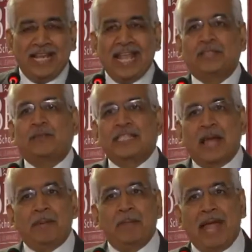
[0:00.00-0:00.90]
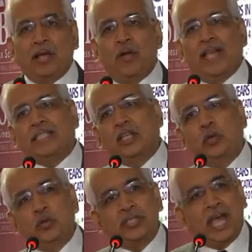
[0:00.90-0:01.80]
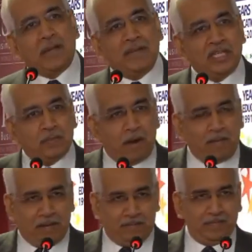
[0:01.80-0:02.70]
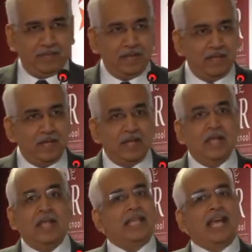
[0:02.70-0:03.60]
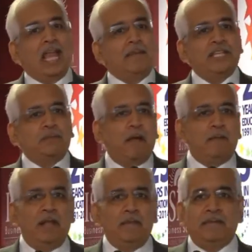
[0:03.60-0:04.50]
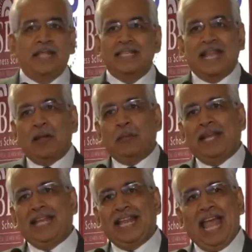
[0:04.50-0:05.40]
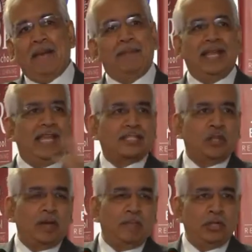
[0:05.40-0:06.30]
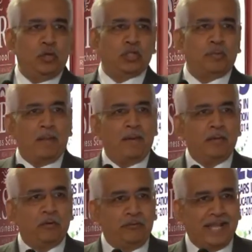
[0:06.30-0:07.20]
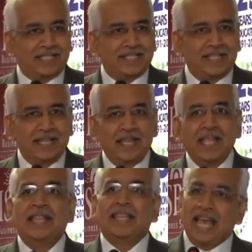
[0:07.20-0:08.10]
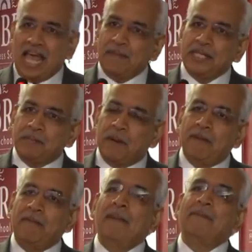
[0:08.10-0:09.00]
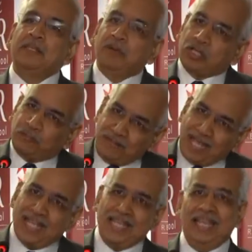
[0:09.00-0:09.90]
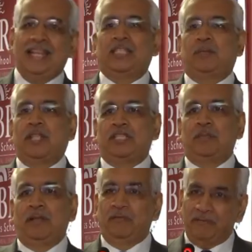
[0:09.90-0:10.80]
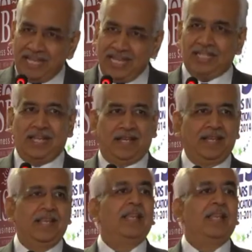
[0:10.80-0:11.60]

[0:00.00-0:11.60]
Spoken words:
realized, for example, Bangalore has a huge garbage problem. The garbage problem doesn't automatically happen. It's not Mandur's problem to fix. The garbage problem happens because we are irresponsible. We litter.